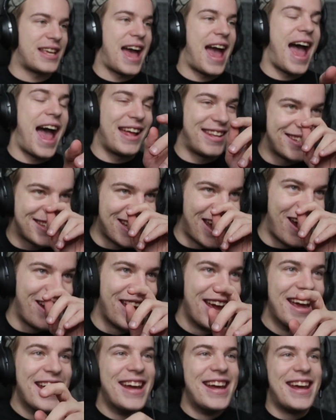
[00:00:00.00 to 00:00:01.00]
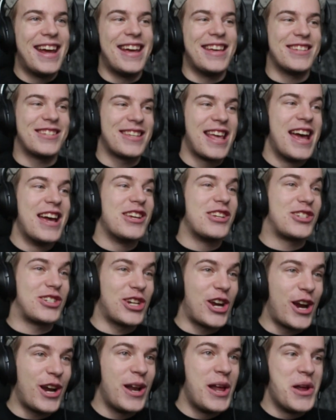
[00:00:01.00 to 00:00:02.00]
hat, set, his
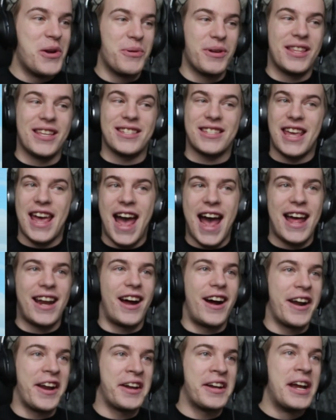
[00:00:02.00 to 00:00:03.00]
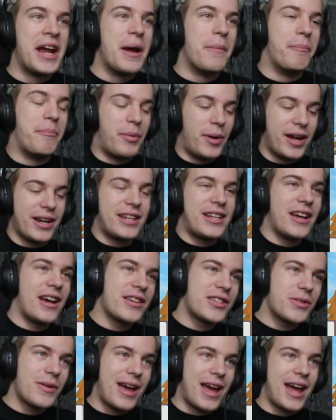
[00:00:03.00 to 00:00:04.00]
shirt with his cat on it. But he
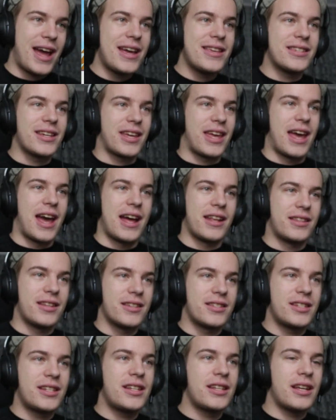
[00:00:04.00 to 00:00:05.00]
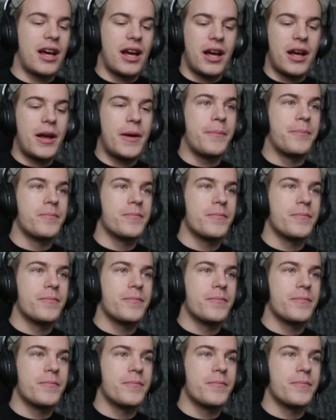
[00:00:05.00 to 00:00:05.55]
also has a cat, doesn't he? Um,